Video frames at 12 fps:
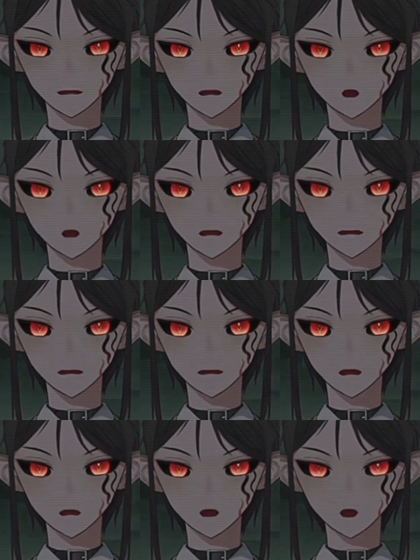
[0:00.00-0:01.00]
what
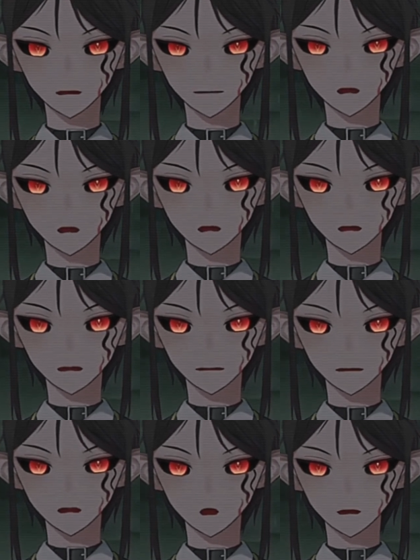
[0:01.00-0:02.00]
will happen
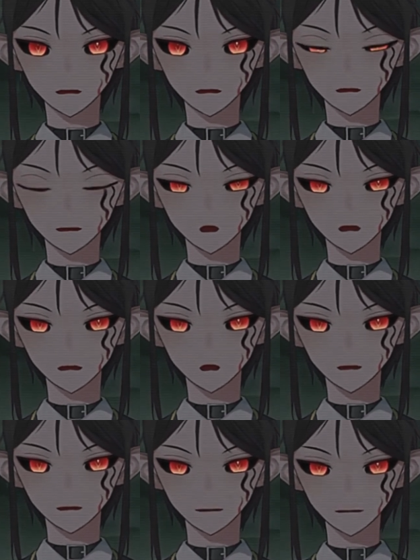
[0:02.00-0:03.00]
when it will
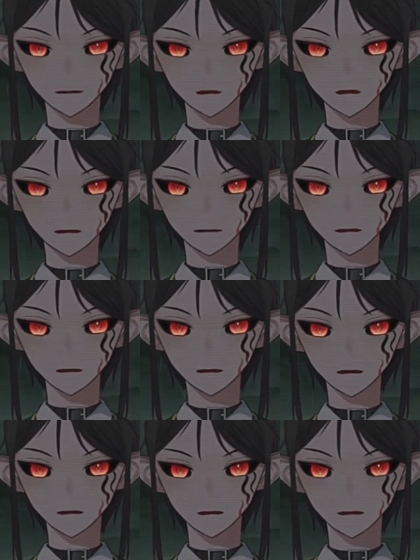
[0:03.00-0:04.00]
outright kill you.
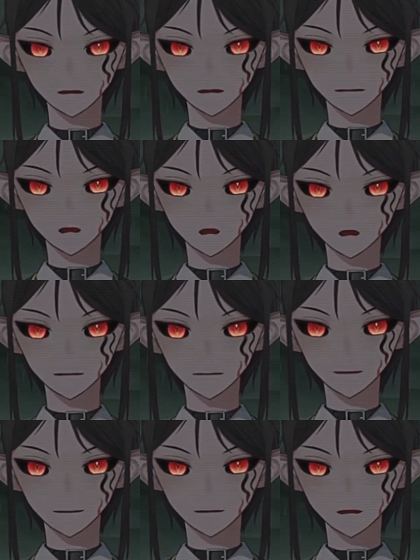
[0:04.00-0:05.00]
But I
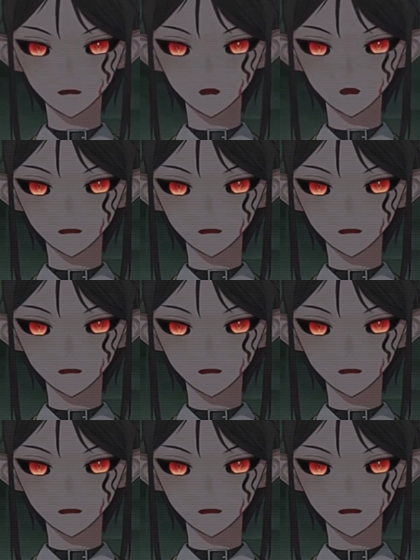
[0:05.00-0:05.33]
must be getting